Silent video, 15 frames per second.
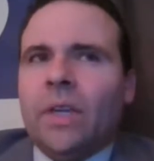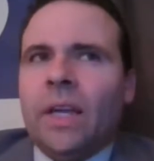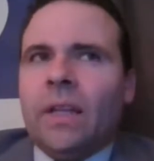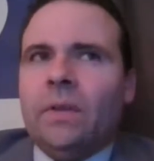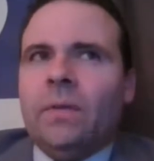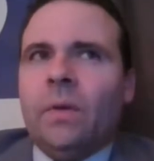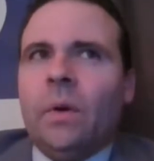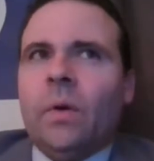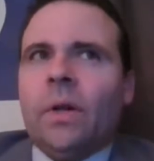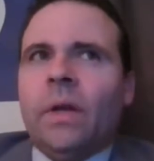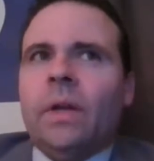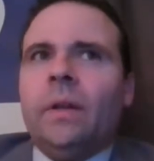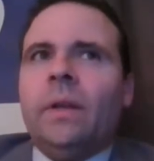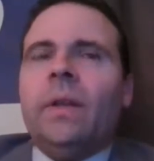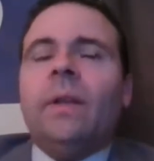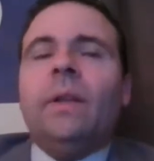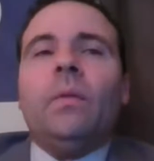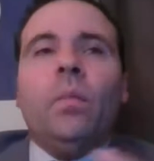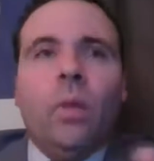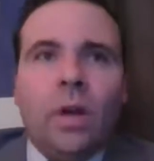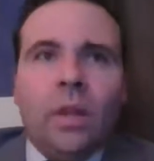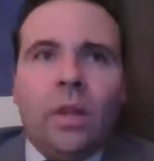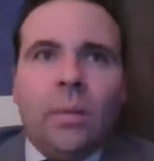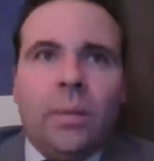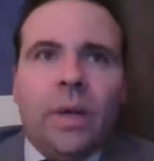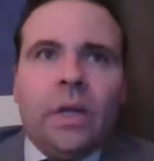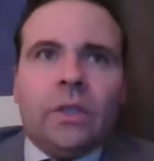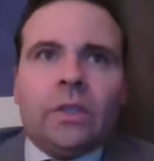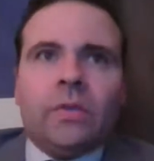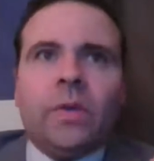against Florida. One of the
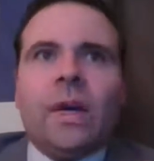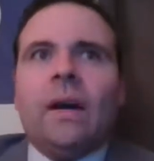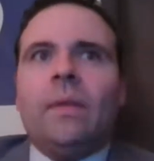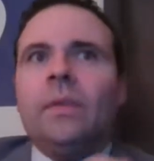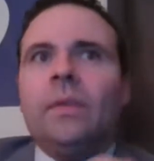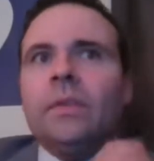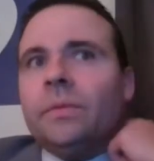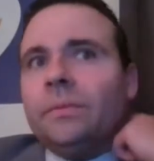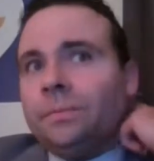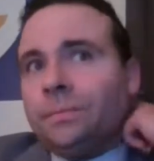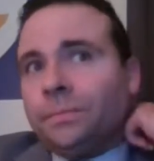biggest rivals.